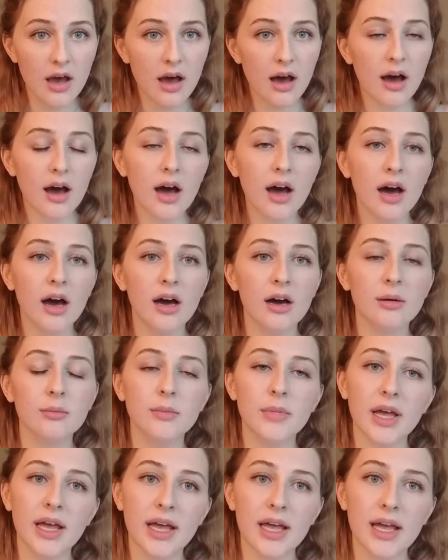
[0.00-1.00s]

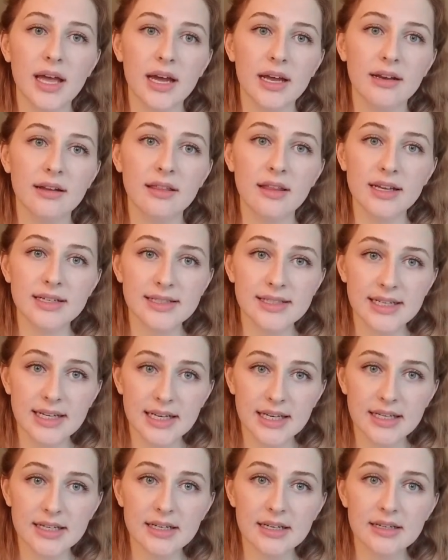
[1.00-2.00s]
And they
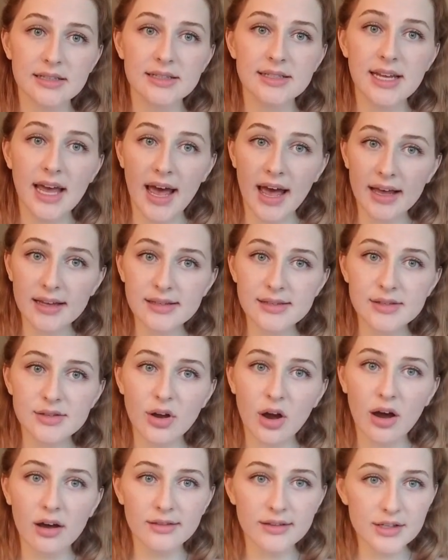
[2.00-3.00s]
did tests
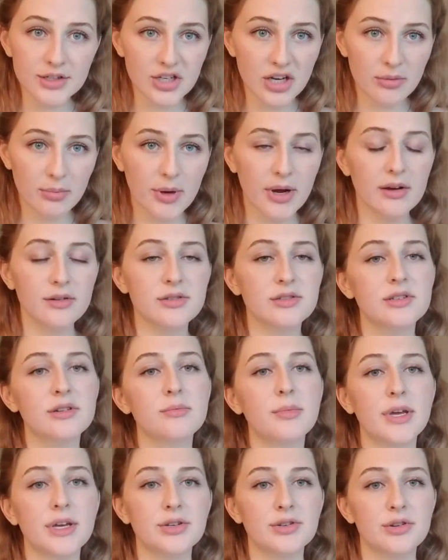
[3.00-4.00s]
on the J-pouch to
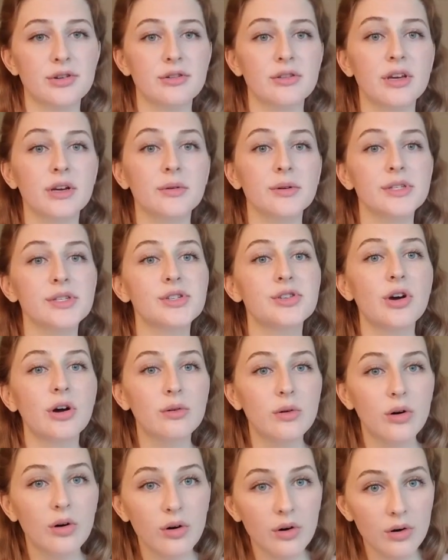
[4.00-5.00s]
make sure there was no
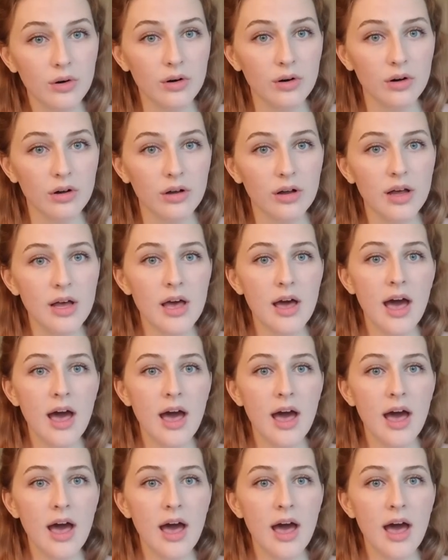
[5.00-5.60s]
hole.